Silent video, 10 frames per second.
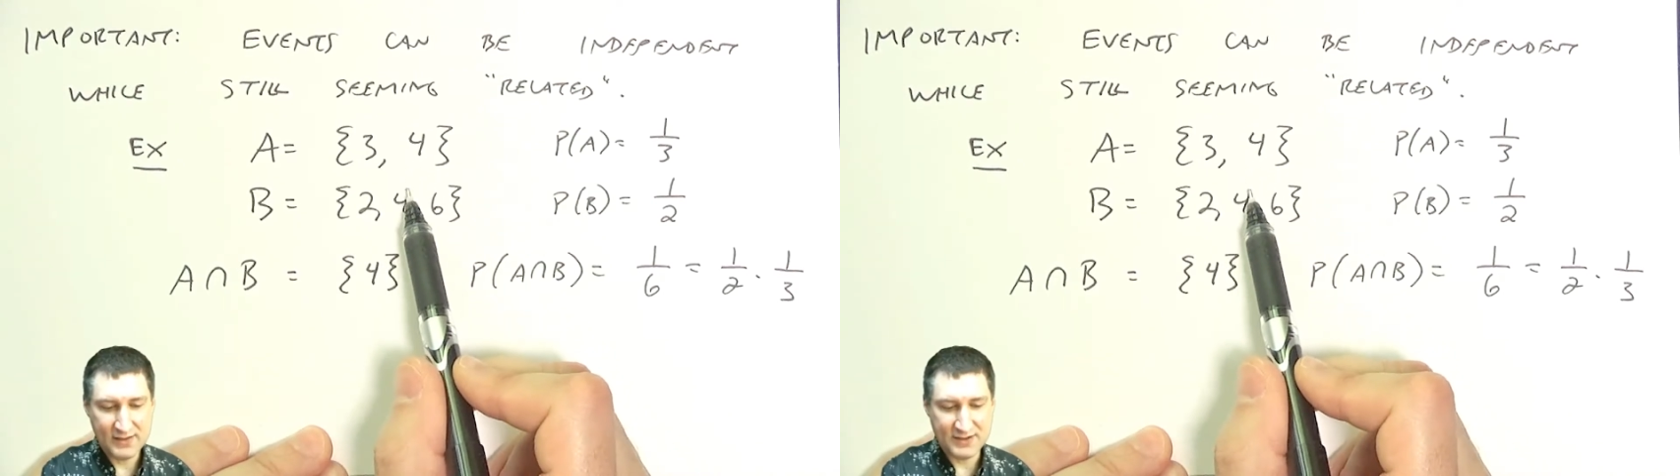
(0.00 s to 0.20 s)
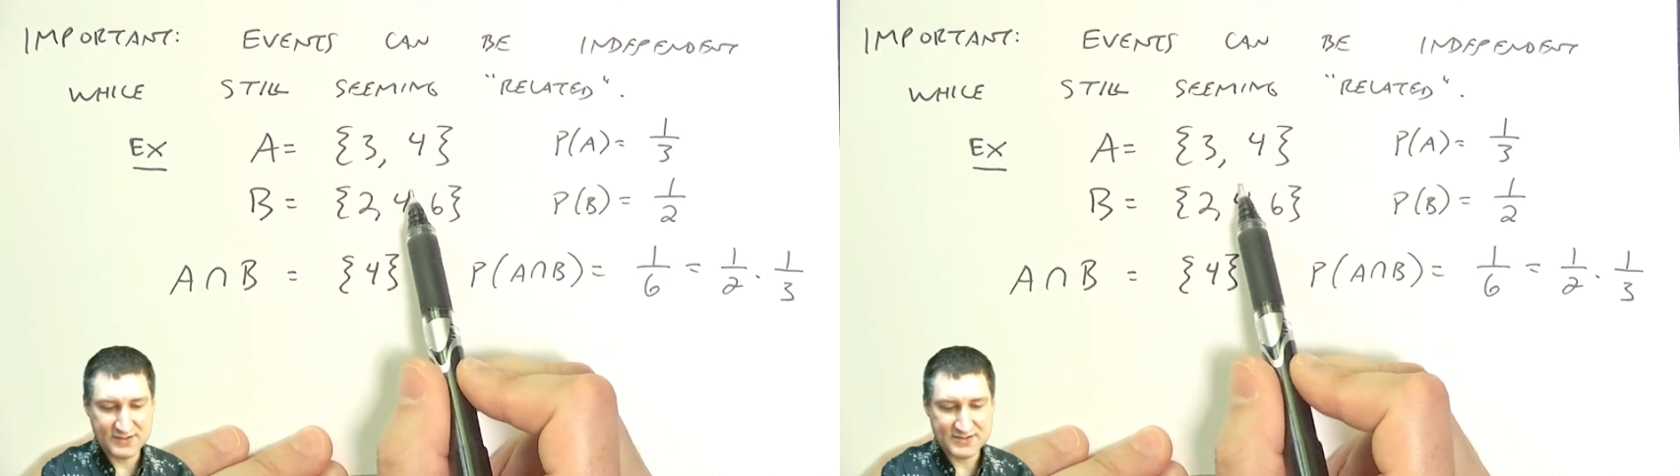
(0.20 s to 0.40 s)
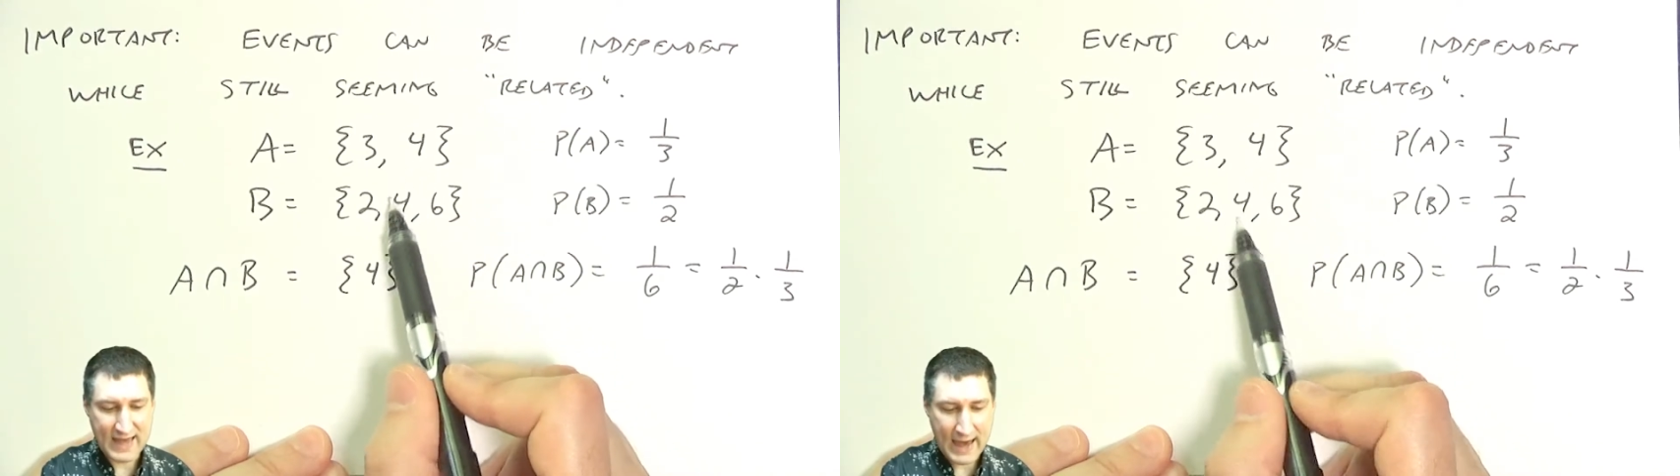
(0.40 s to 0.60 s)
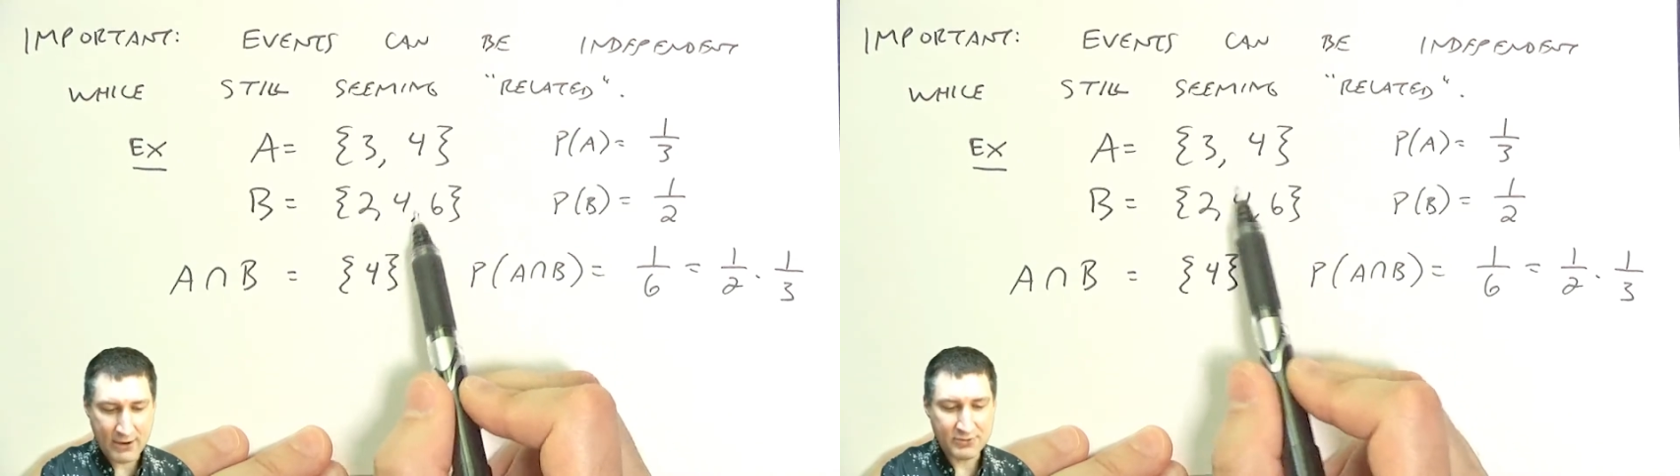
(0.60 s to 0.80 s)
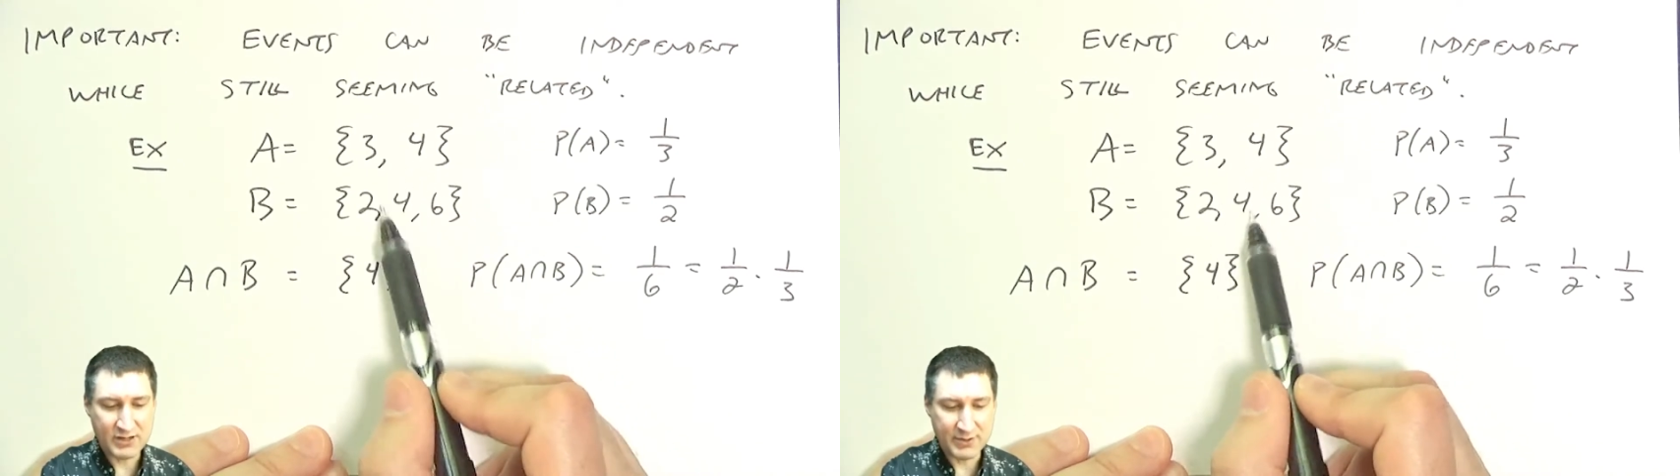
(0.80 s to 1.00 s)
this
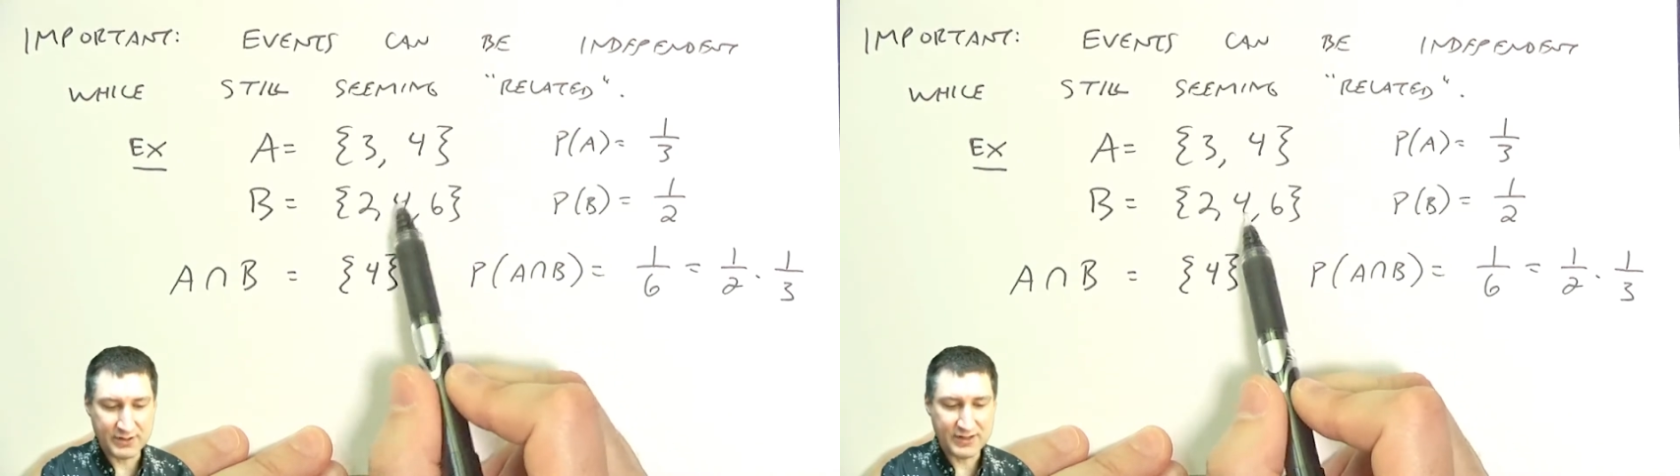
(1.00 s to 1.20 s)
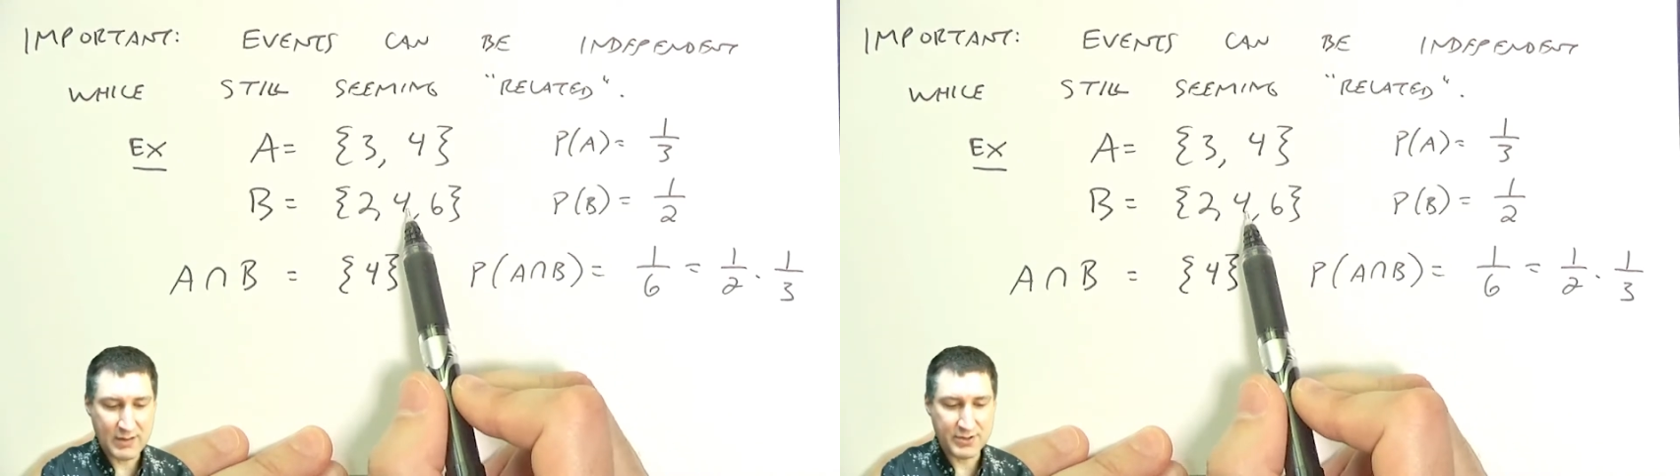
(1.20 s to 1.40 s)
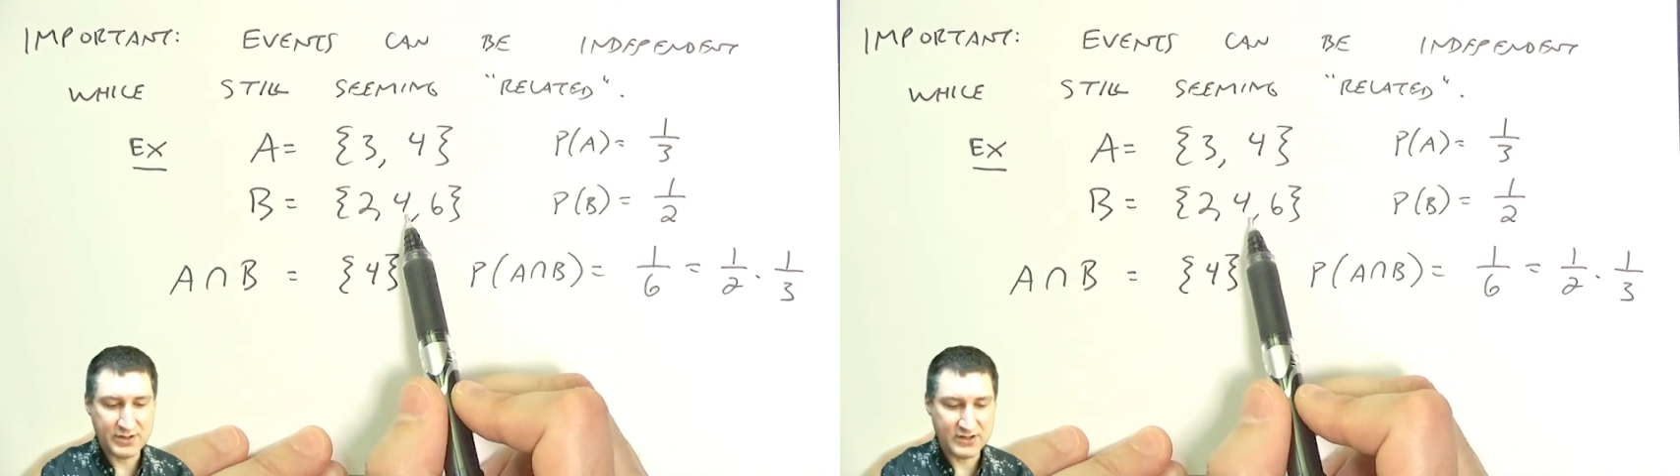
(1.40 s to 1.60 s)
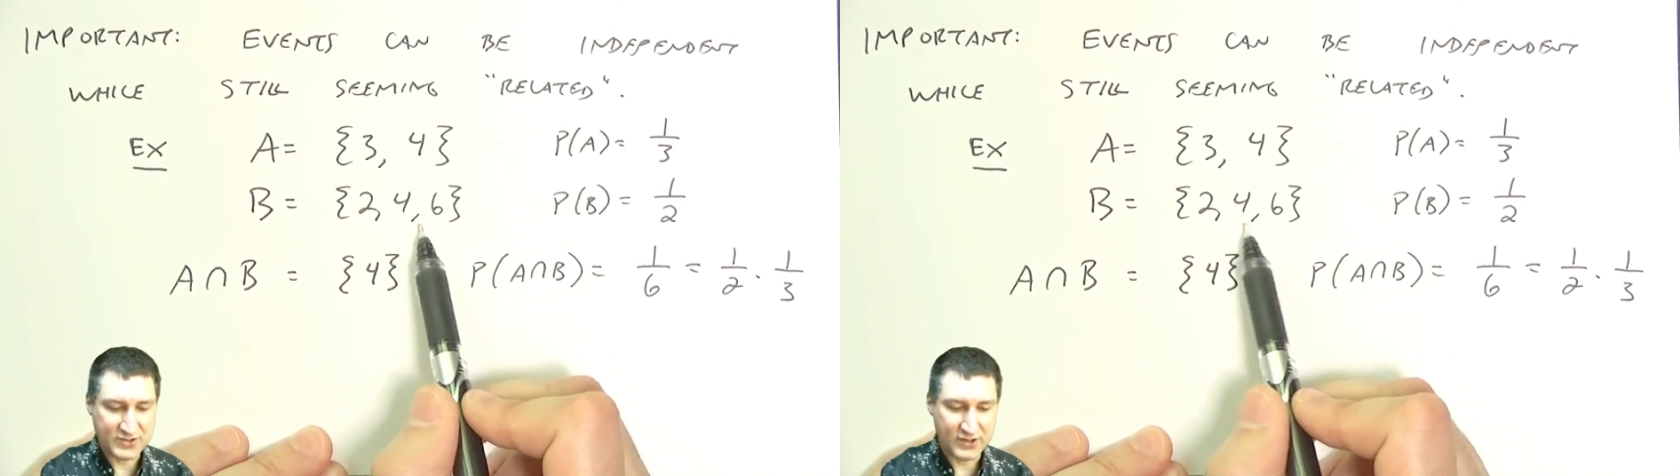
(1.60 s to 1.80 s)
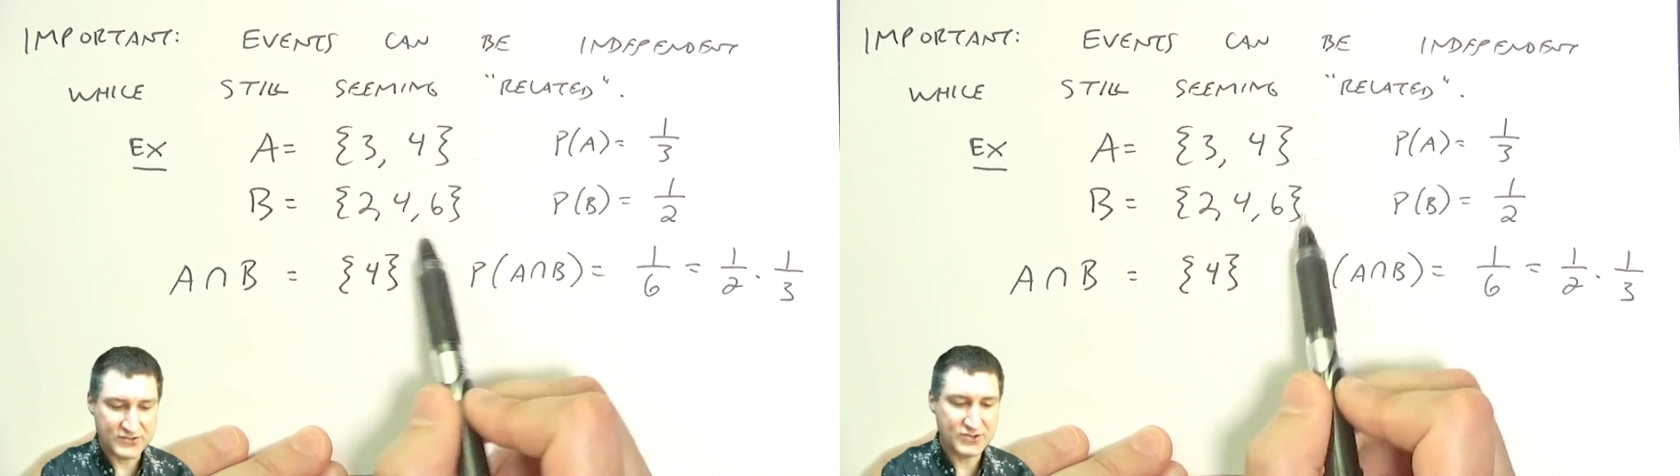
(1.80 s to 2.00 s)
outcome in common
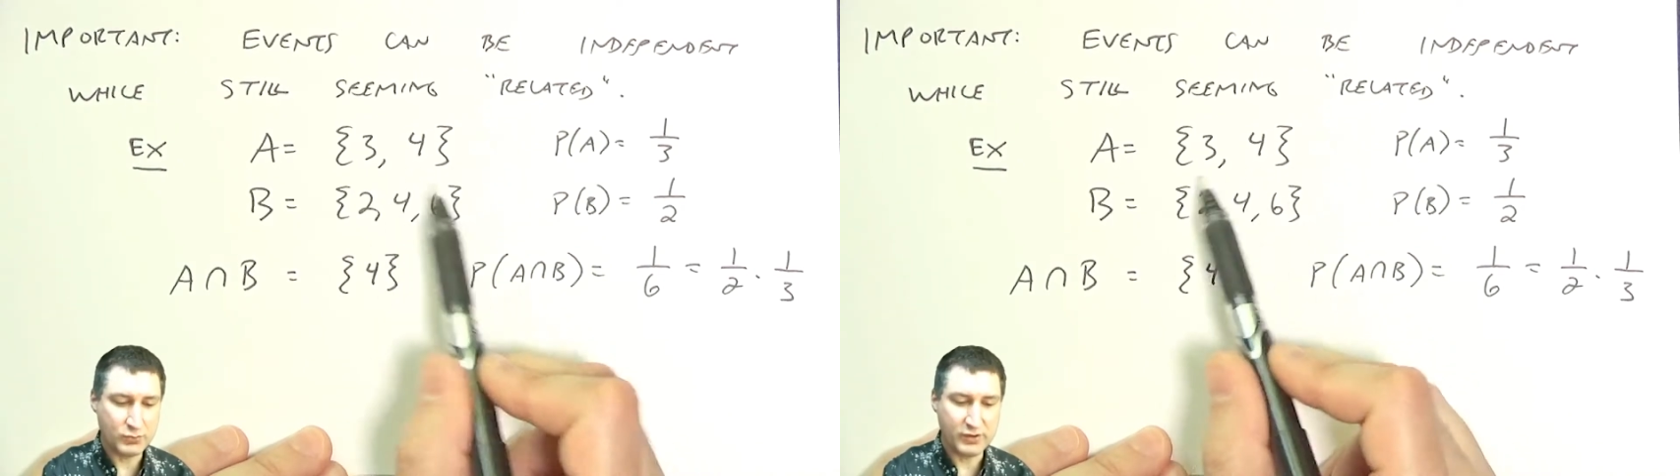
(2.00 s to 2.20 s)
is also